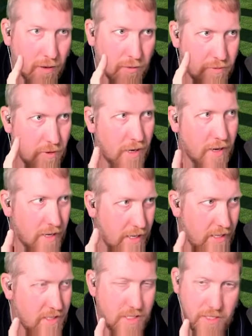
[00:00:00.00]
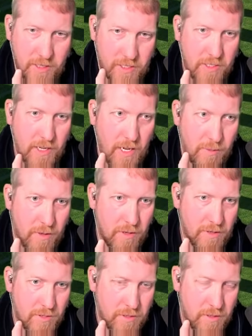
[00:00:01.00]
fucking easy this game
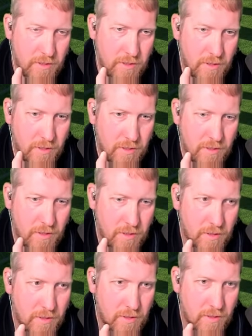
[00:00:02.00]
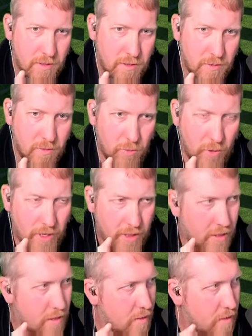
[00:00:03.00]
is. With
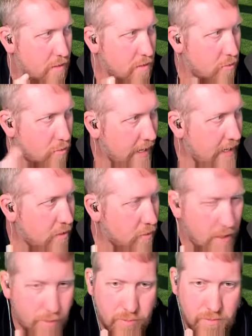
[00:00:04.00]
the right grip,